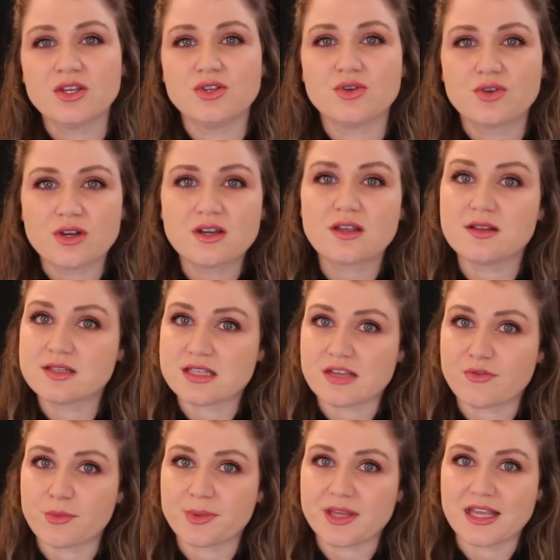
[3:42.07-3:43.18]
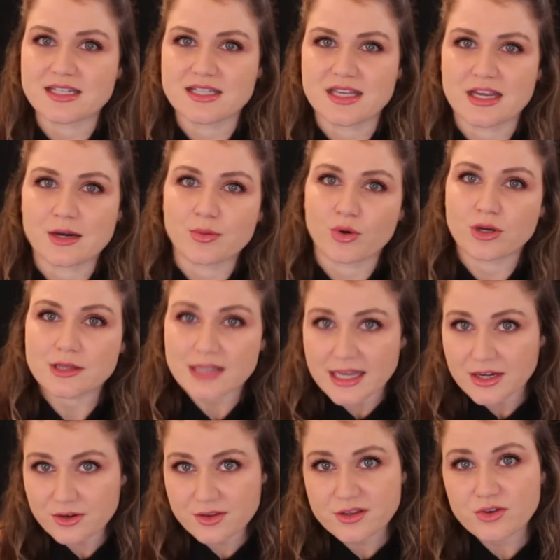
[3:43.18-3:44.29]
you could conceivably get to the airport
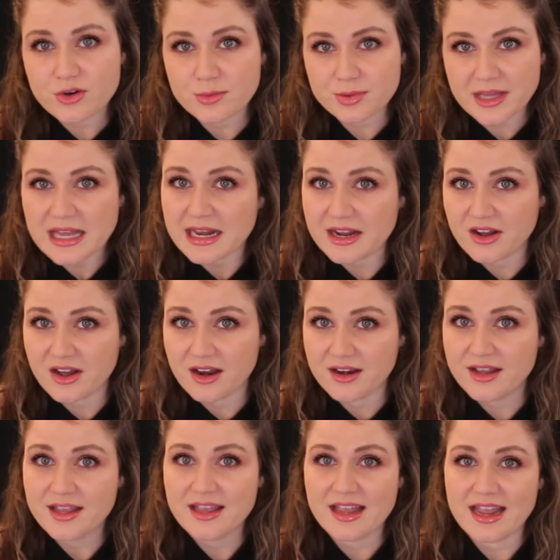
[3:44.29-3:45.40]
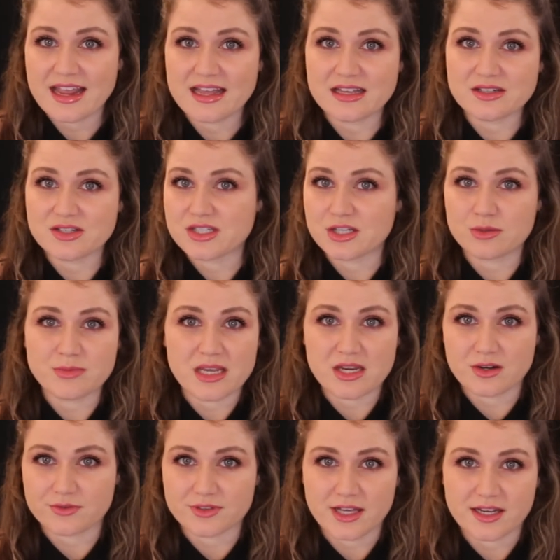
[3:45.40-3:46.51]
later than you were planning on and still make
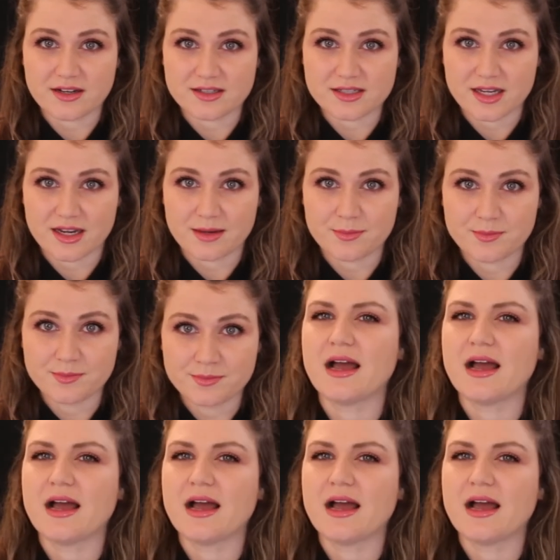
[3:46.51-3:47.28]
your flight on time.